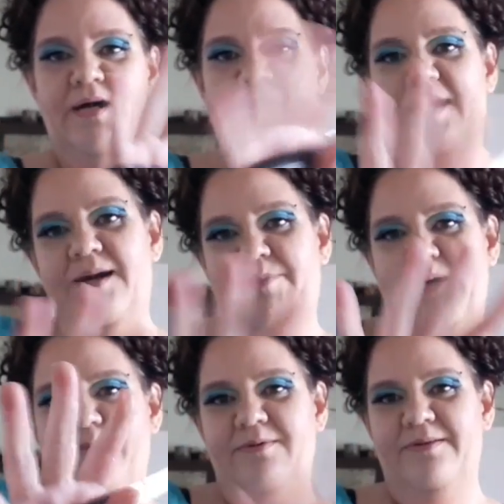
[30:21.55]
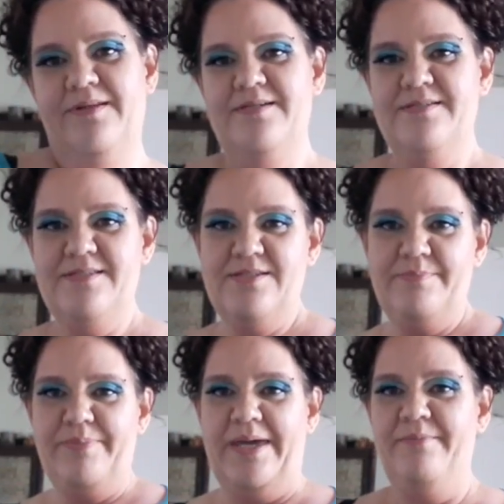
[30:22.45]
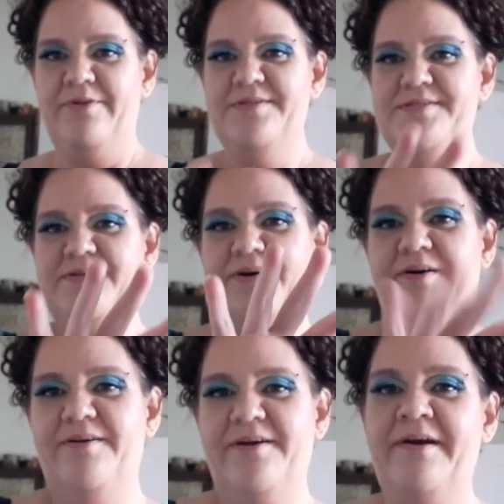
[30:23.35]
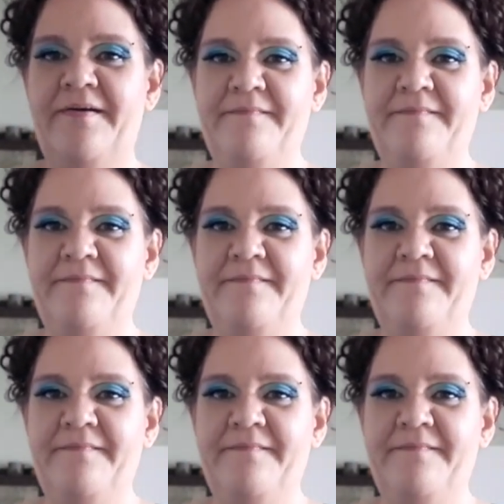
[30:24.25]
Hi, Pamela. Pamela's daughter.